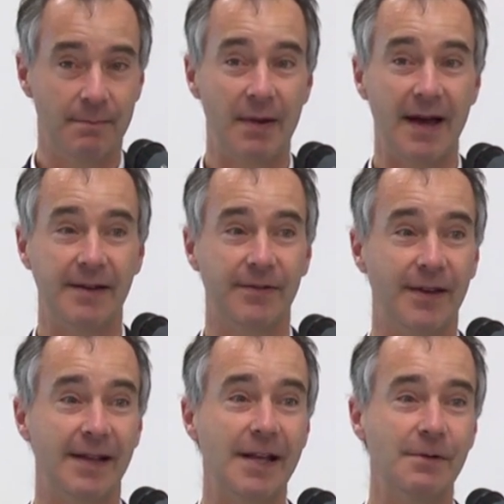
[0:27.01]
but
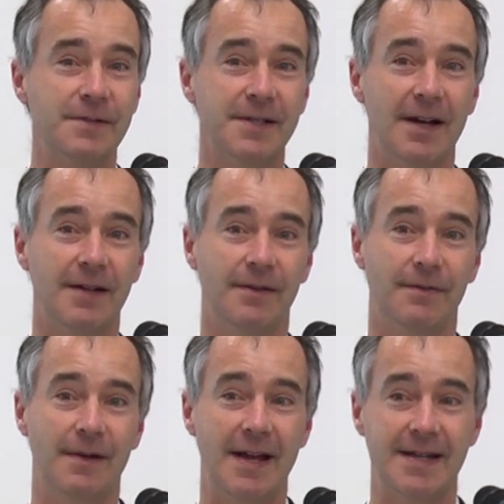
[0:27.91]
the legal side
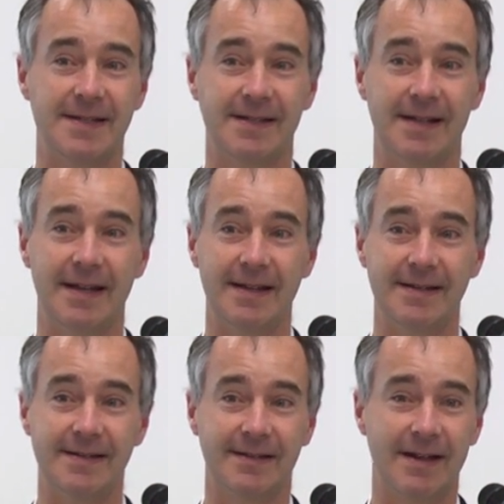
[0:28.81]
of RAS
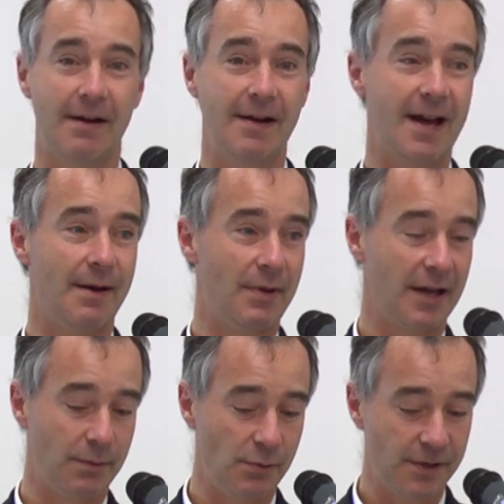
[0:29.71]
is carried out by
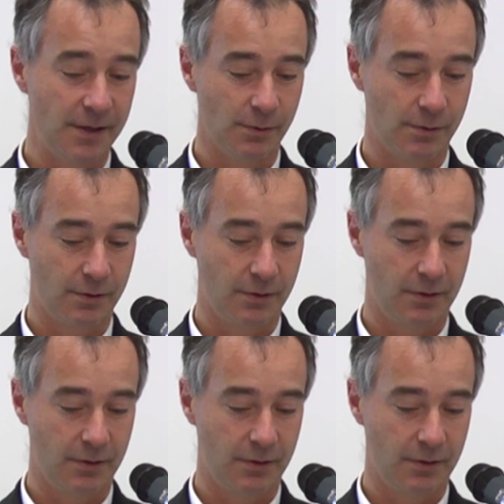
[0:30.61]
Community Law